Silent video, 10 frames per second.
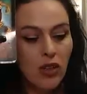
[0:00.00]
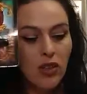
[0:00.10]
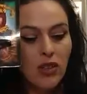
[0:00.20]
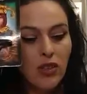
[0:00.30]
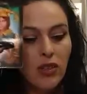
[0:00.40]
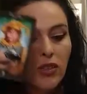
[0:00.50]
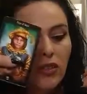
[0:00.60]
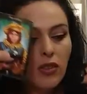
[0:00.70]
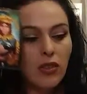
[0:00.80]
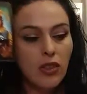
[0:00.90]
is,
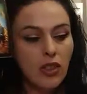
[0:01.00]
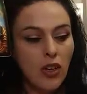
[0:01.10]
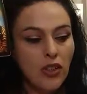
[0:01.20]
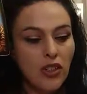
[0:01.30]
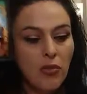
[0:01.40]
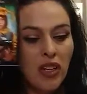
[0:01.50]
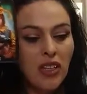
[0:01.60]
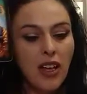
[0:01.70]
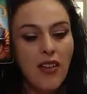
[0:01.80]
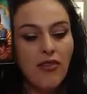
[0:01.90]
you know, to be
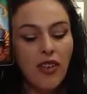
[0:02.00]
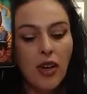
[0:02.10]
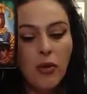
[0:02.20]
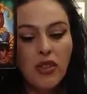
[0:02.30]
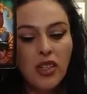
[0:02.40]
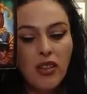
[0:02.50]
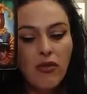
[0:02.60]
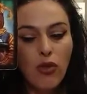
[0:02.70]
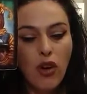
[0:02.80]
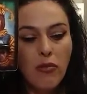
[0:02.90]
in that frequency
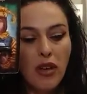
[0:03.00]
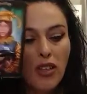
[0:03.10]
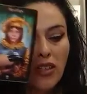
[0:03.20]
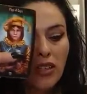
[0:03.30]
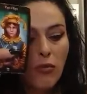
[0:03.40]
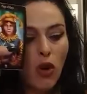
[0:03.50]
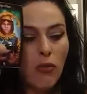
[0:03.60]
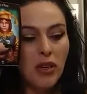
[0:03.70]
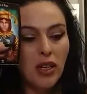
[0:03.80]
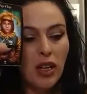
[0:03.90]
of romance, and it
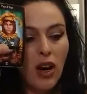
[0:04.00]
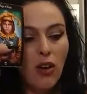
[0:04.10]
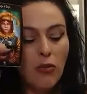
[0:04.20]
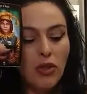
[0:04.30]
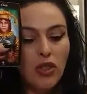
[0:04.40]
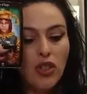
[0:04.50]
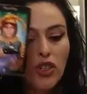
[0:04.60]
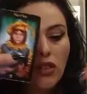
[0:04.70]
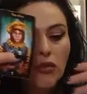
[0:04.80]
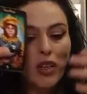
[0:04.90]
might be in a current
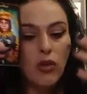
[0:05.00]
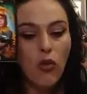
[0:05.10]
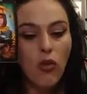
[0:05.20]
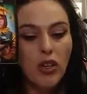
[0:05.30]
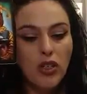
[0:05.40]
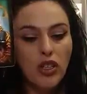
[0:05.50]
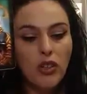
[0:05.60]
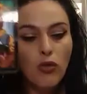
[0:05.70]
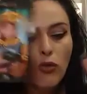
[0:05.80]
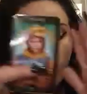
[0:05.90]
position you're in, or in
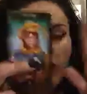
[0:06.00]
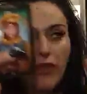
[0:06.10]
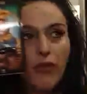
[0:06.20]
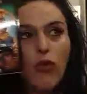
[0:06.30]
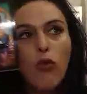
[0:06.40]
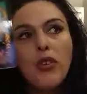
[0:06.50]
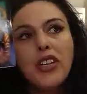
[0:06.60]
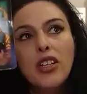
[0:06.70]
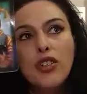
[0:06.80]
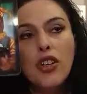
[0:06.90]
general, moving forward
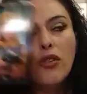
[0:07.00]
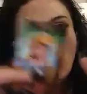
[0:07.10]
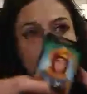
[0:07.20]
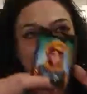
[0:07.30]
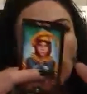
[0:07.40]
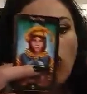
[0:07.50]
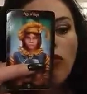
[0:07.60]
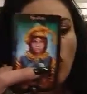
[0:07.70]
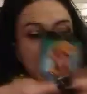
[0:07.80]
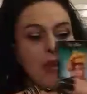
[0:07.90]
in general, you
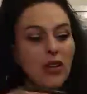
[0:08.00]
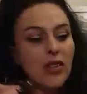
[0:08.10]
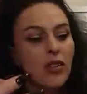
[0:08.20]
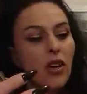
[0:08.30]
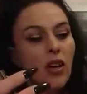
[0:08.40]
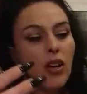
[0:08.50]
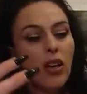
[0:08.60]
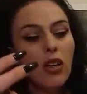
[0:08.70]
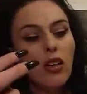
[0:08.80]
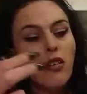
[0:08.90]
want romance.
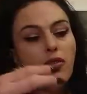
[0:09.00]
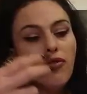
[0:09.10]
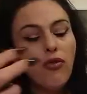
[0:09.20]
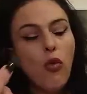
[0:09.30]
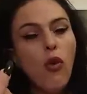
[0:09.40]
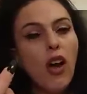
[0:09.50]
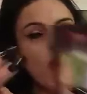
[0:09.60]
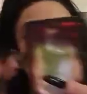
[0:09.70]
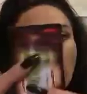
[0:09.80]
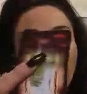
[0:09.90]
For
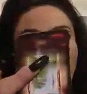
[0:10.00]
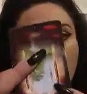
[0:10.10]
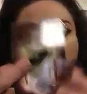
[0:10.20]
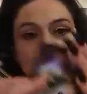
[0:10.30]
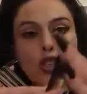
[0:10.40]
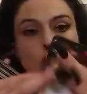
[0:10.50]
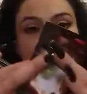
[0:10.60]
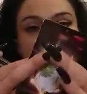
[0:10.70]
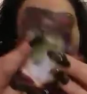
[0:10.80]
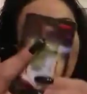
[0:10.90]
a reason,
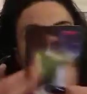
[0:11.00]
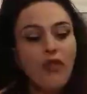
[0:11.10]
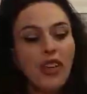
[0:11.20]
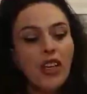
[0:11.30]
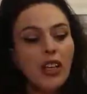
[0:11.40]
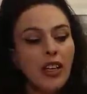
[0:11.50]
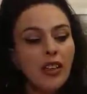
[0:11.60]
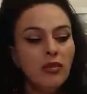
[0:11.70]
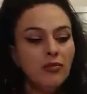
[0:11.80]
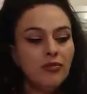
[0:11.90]
you are not
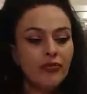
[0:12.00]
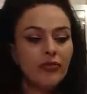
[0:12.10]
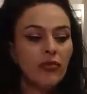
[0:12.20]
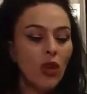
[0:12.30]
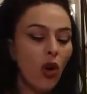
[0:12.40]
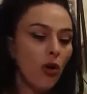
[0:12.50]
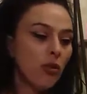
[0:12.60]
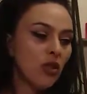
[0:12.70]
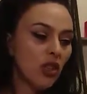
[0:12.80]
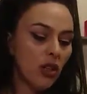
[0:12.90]
feeling
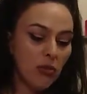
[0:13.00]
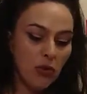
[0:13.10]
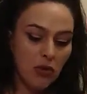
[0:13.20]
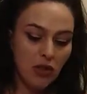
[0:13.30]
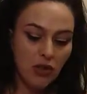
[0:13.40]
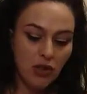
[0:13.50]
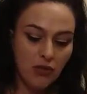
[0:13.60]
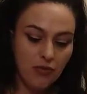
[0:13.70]
open to commitment.